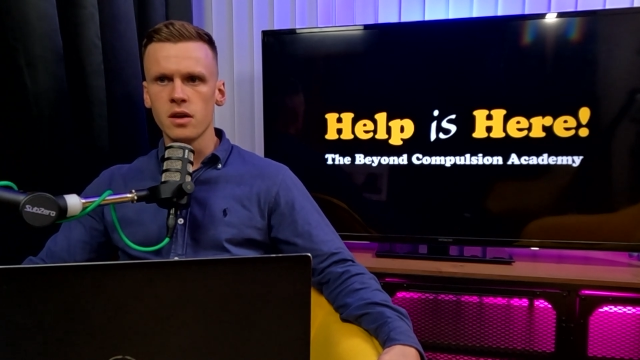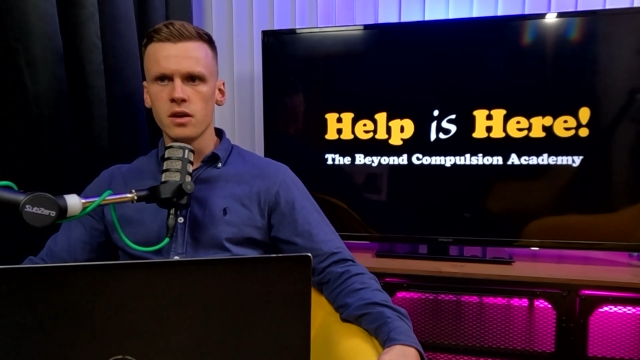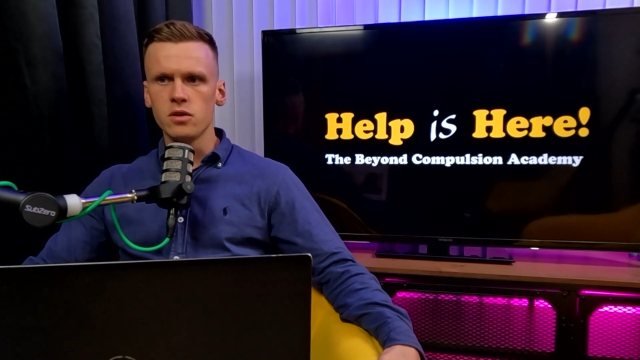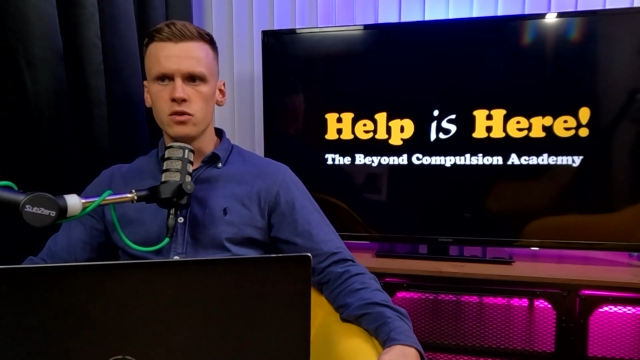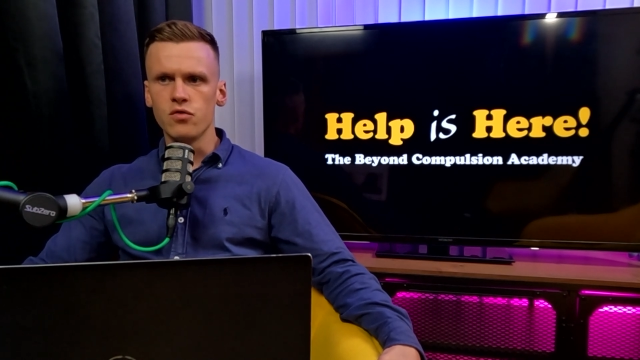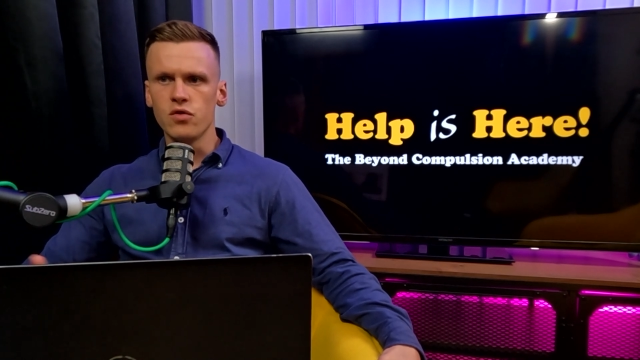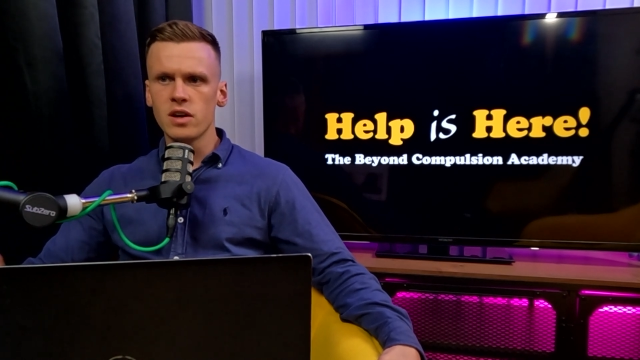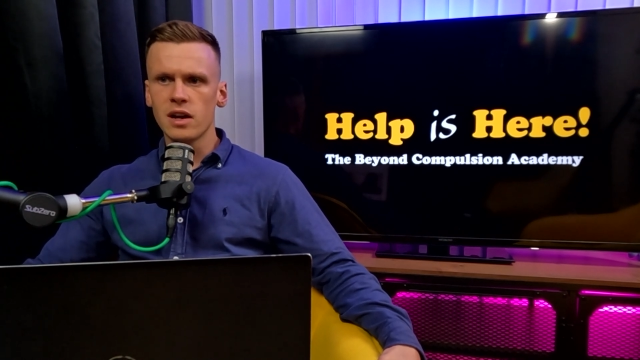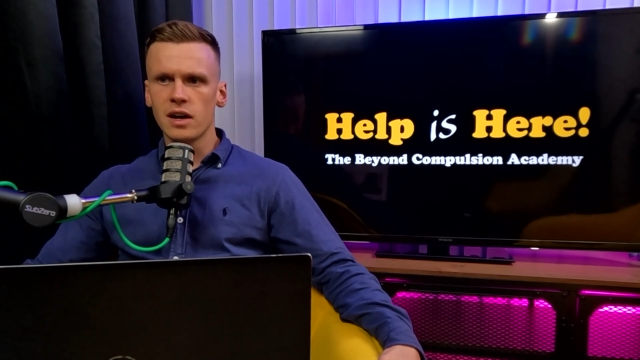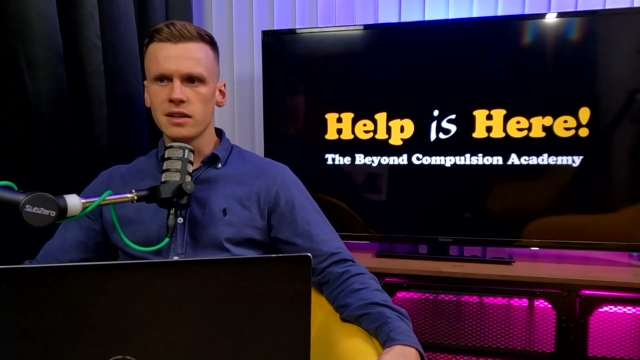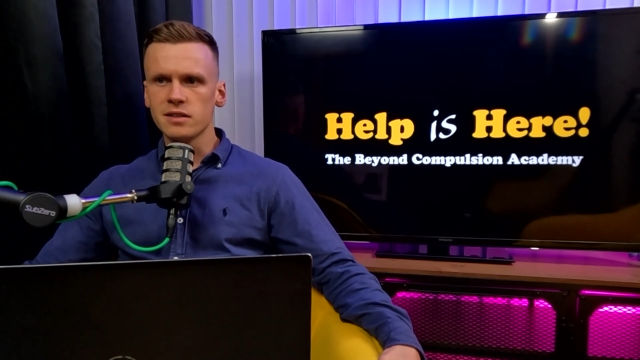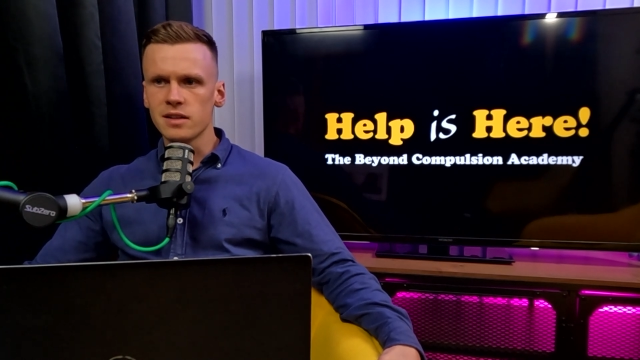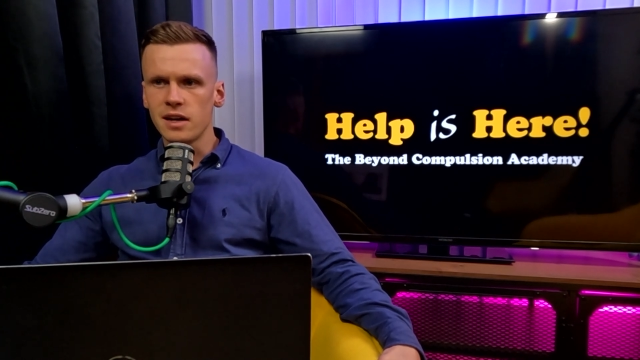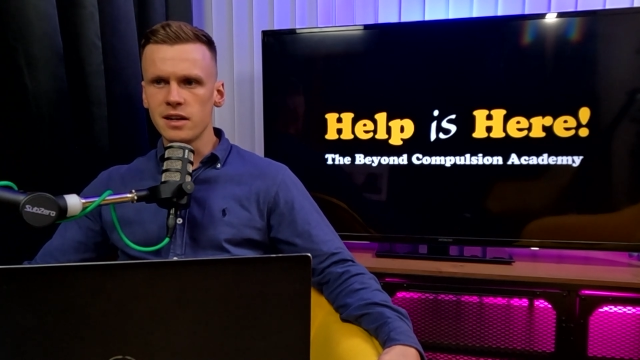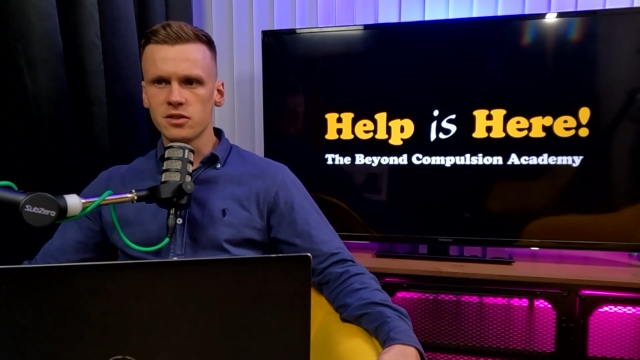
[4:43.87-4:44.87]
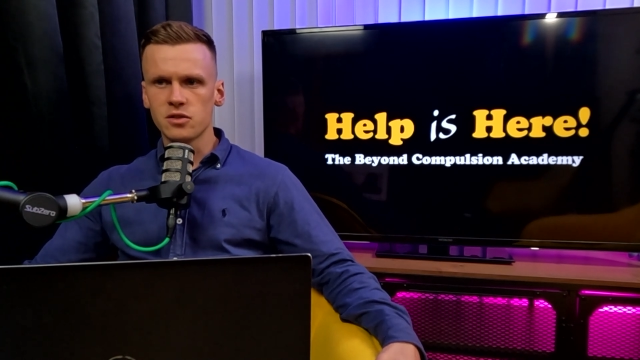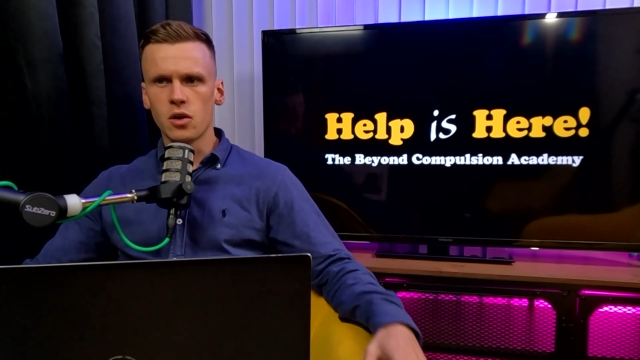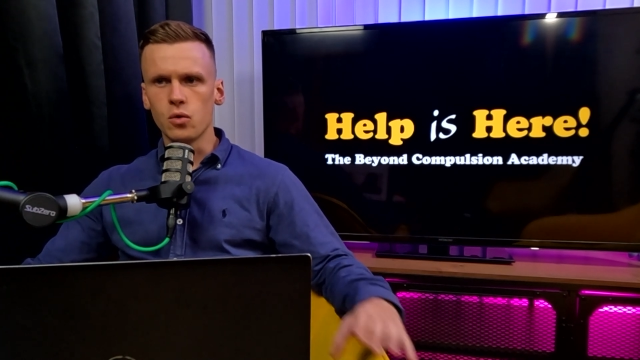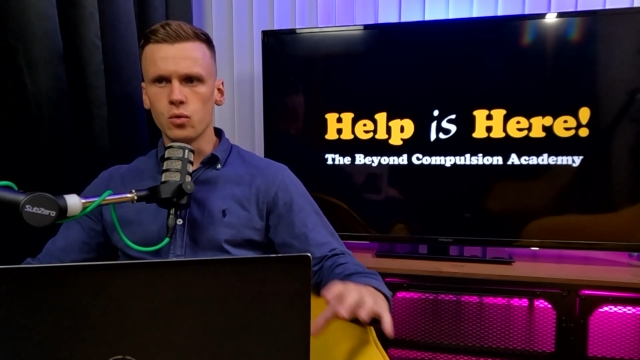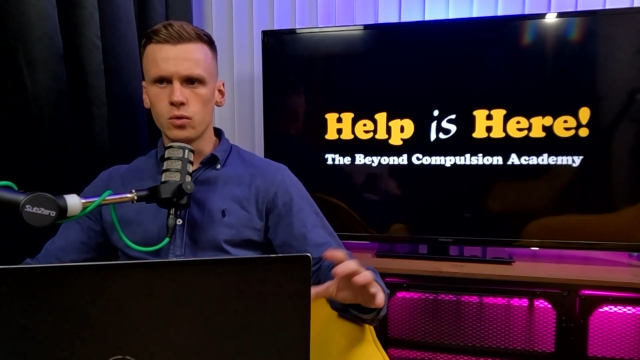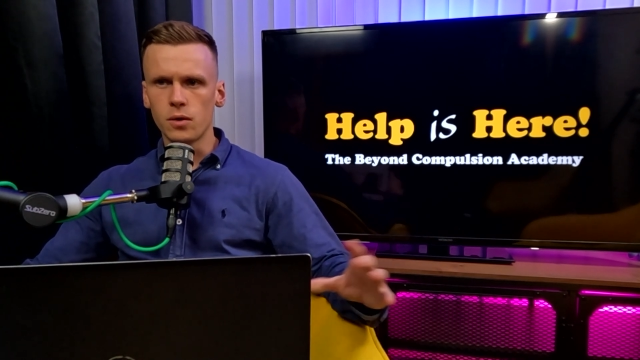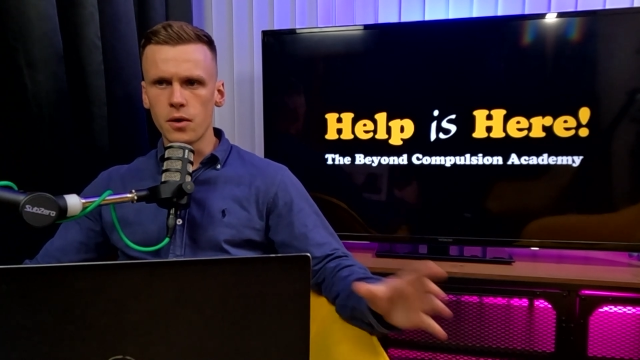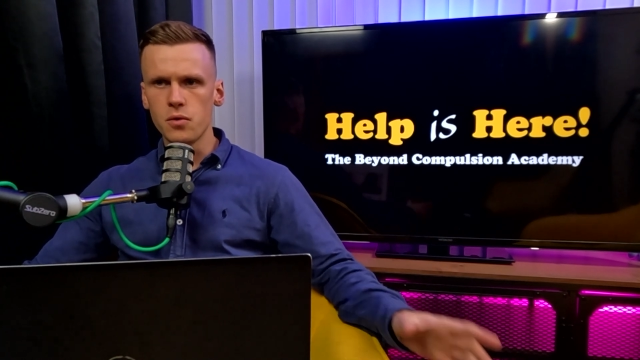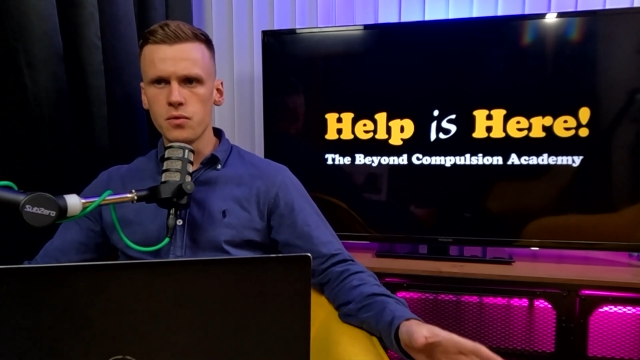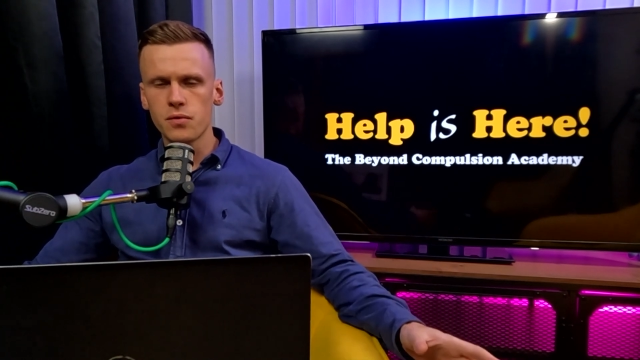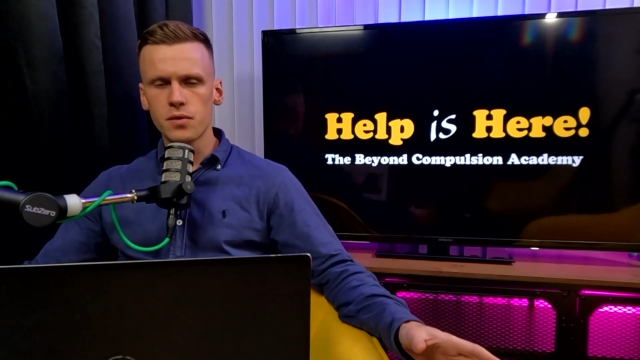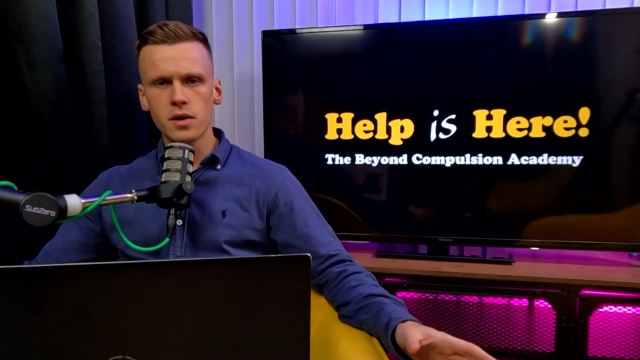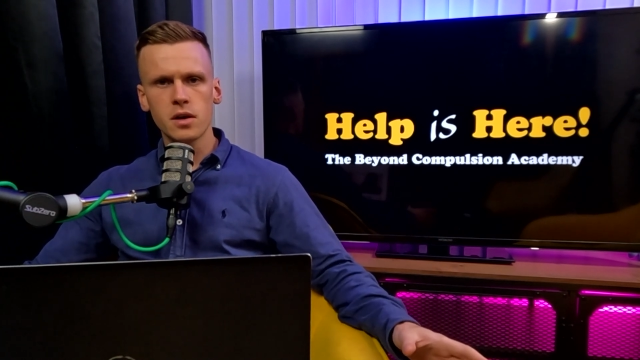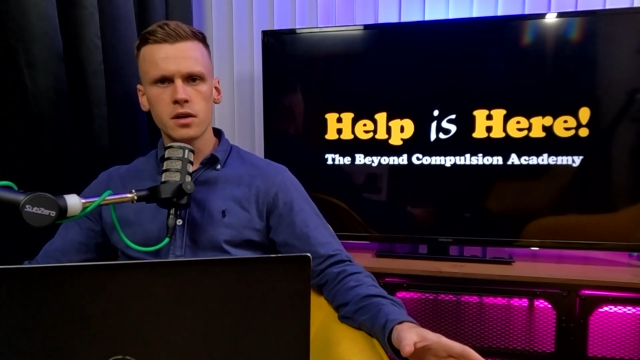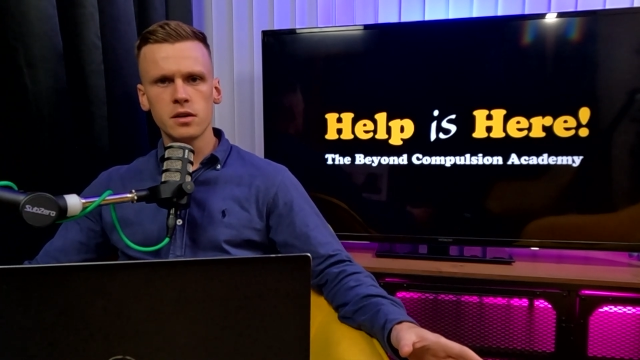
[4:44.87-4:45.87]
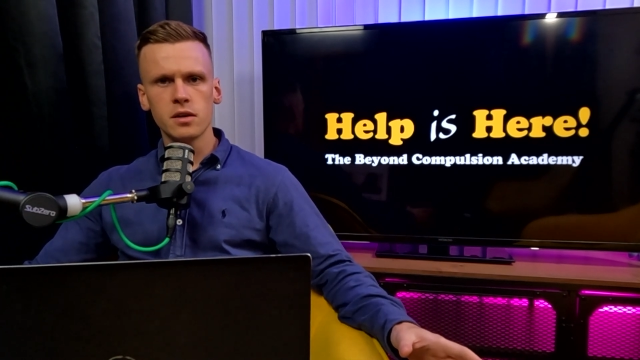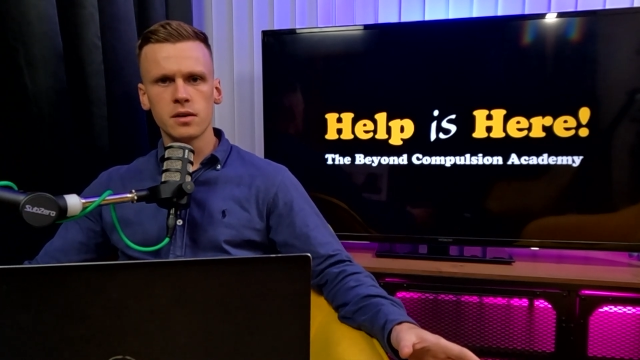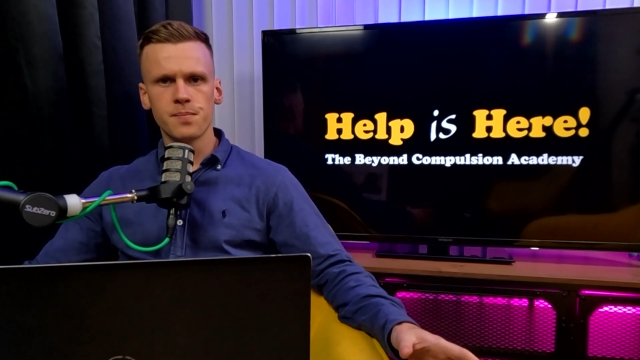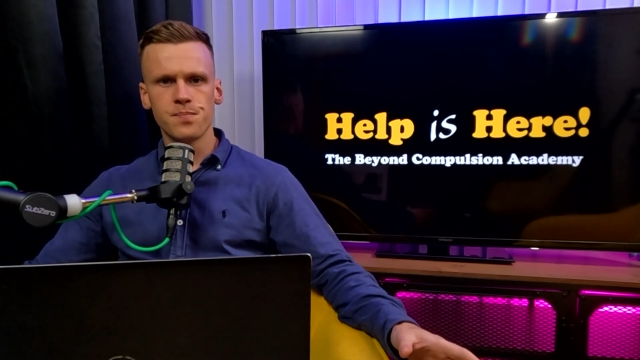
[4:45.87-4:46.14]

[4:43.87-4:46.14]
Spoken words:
you realize that it's not all over,